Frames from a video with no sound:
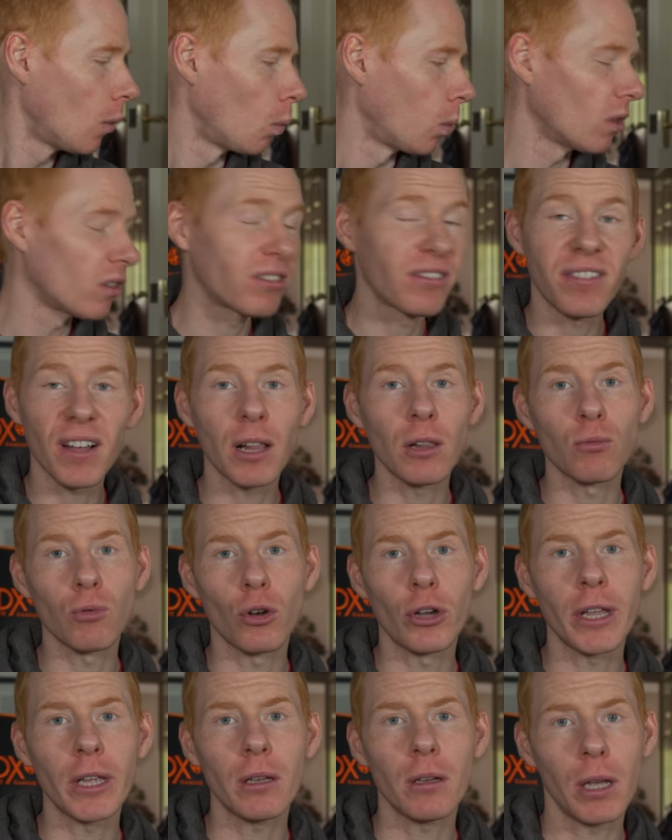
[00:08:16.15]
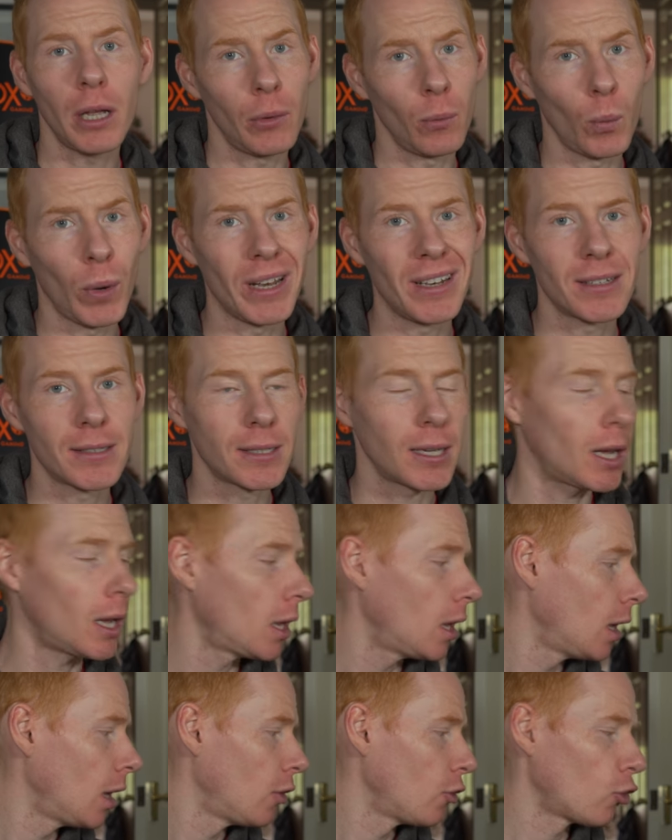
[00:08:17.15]
Well, fell running in
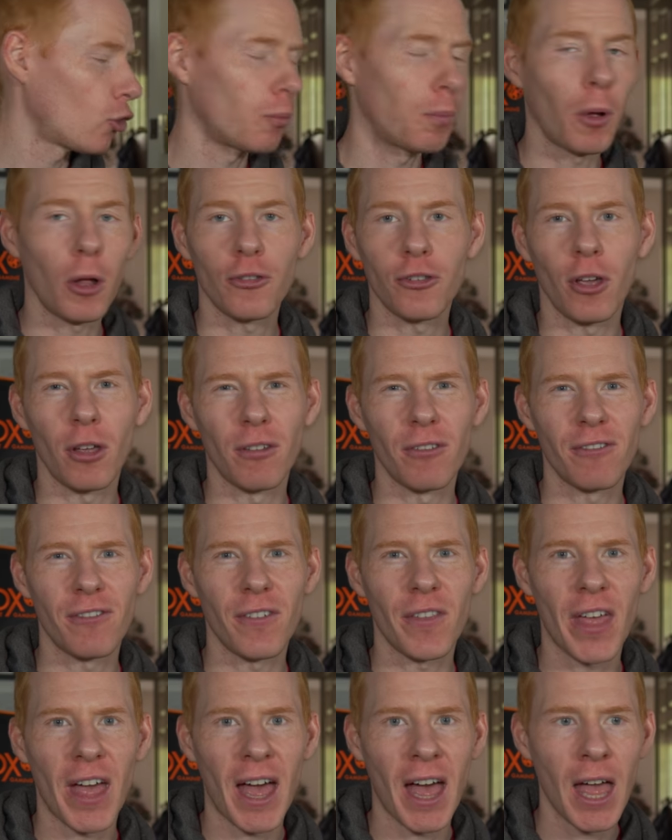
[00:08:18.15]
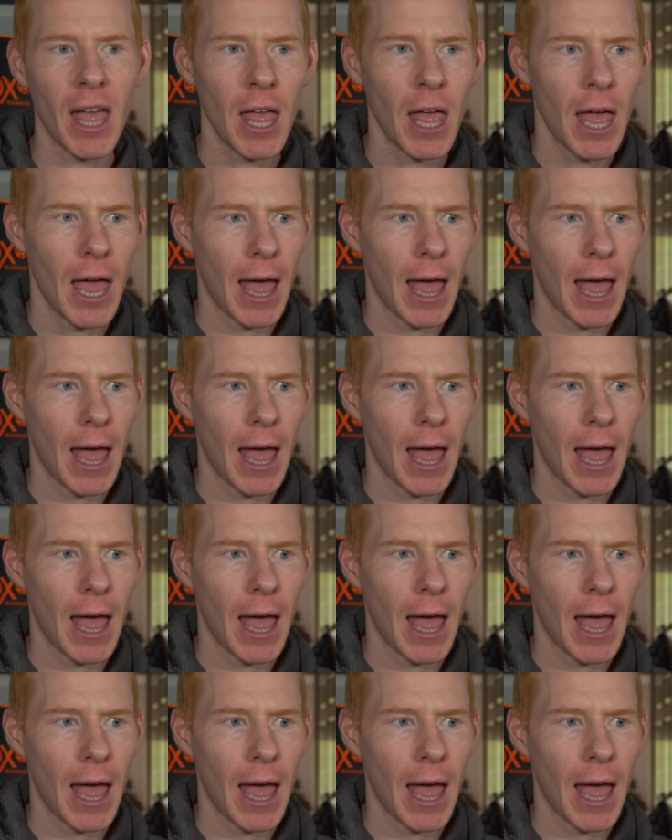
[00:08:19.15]
winter, spot on for that.